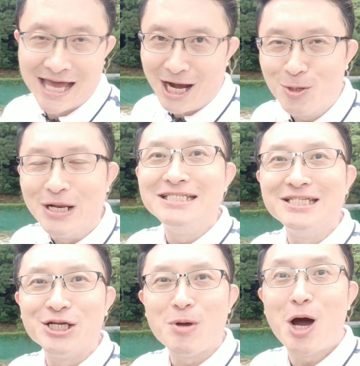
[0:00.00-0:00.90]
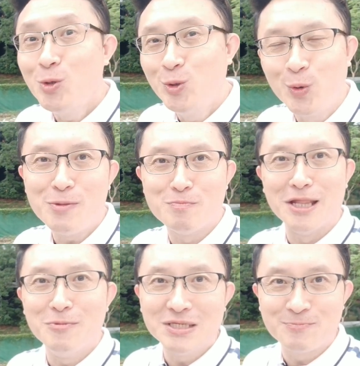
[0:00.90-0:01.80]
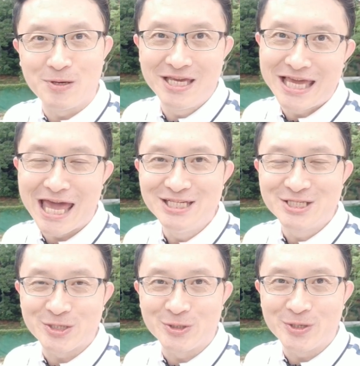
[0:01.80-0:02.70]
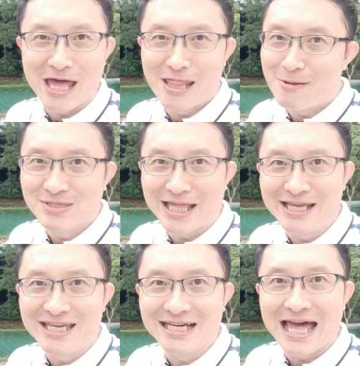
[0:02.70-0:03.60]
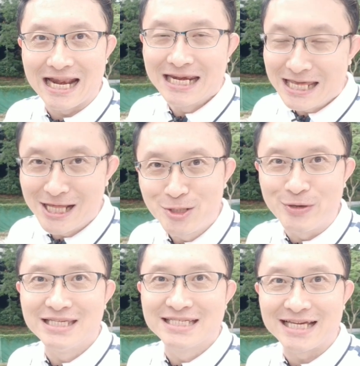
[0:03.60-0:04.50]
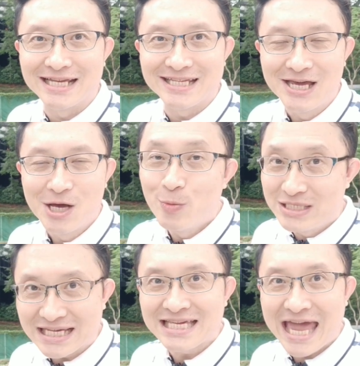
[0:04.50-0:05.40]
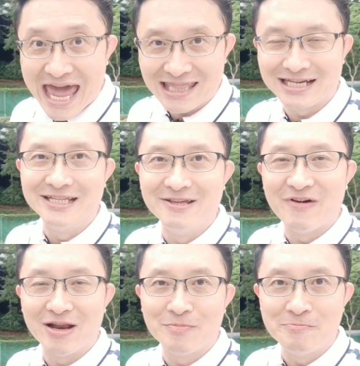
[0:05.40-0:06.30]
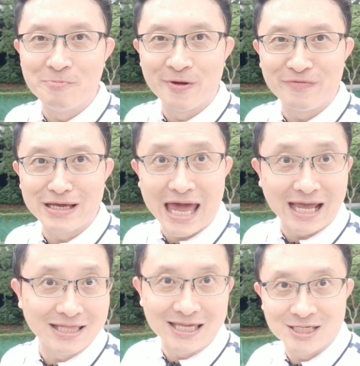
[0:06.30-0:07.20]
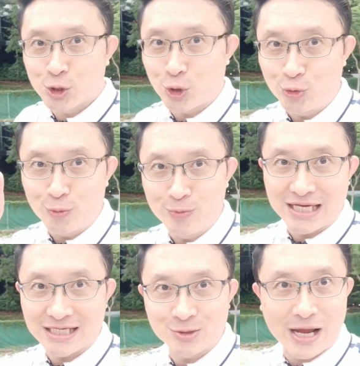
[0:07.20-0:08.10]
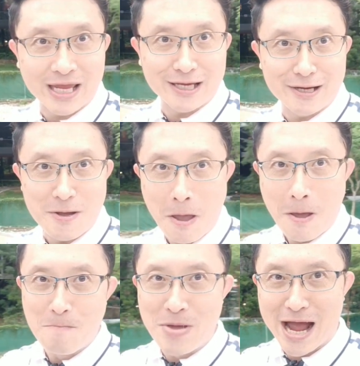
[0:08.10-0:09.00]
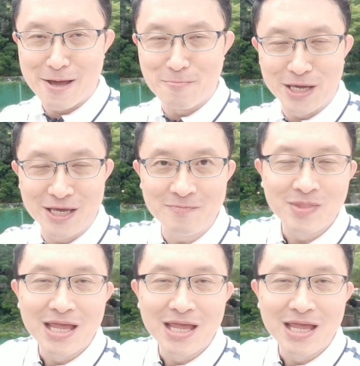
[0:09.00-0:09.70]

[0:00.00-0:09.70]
Hello ladies and gentlemen, how you doing? My name is PK So and I'm standing here at Leedon Green site. We just had a developer briefing at the showroom just right here behind me